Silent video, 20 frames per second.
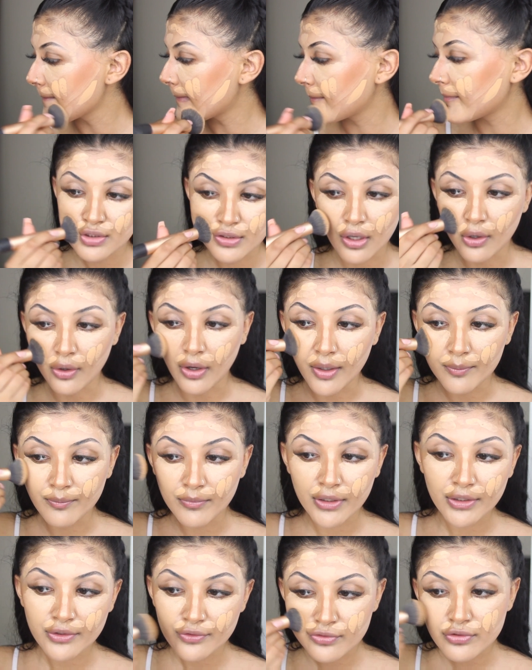So I'm
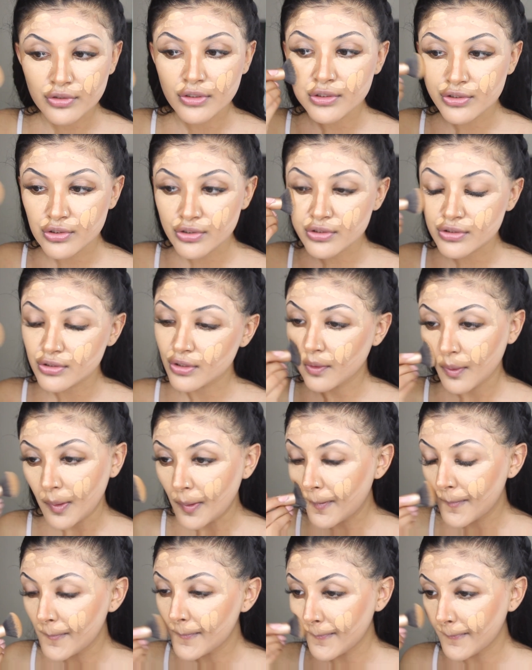literally just,
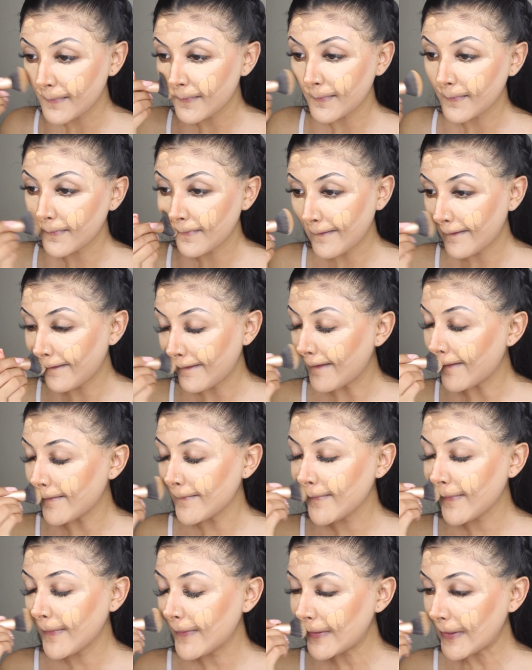
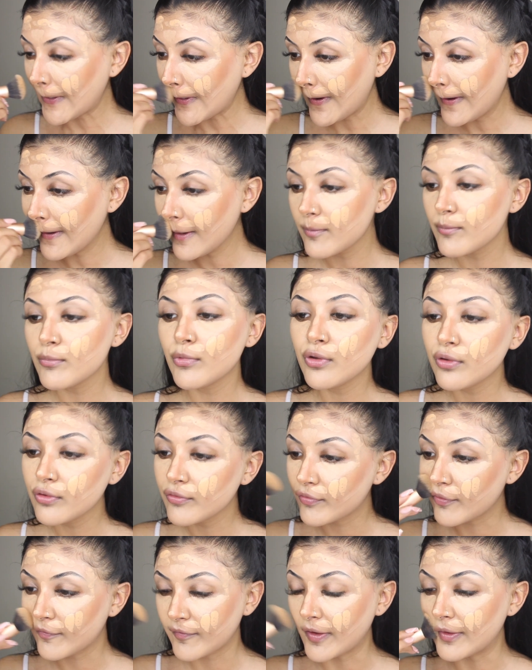I'm not trying to
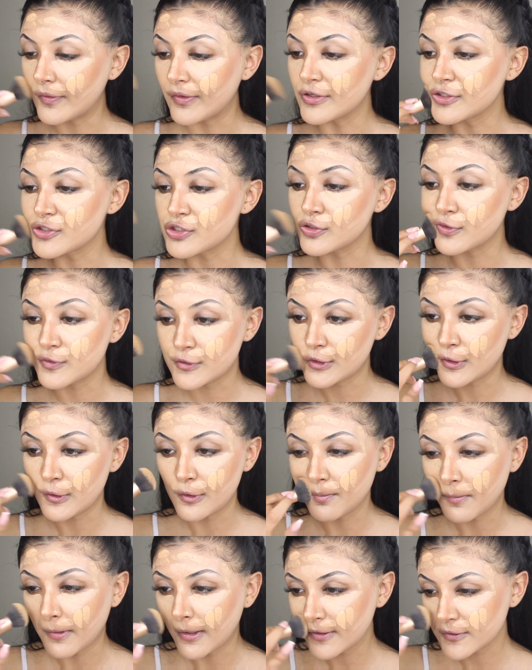move the foundation too
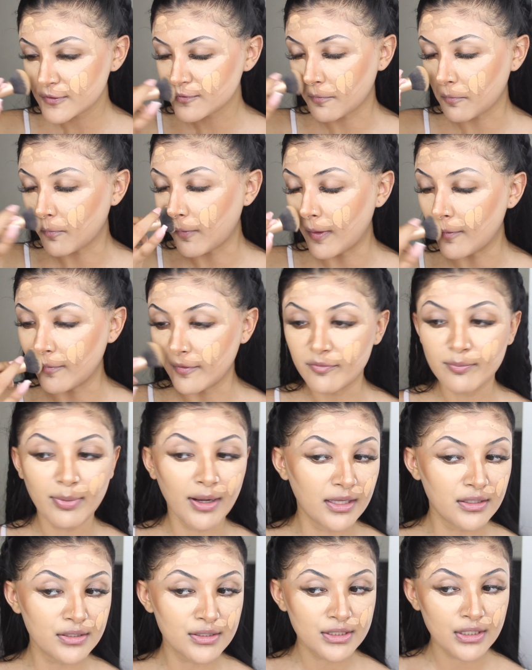much from where we
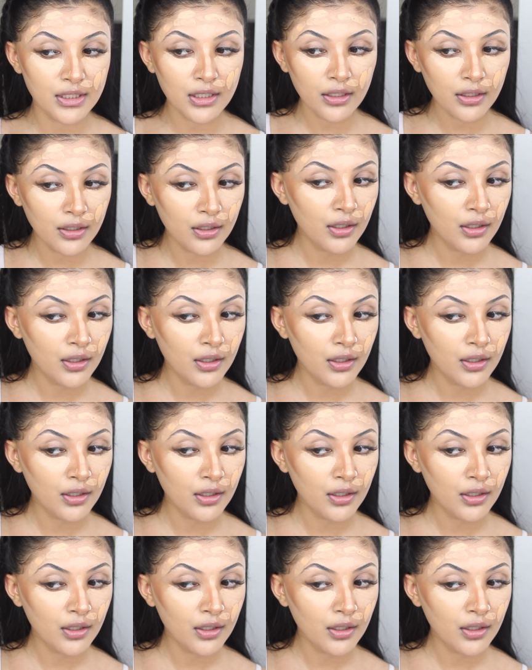placed it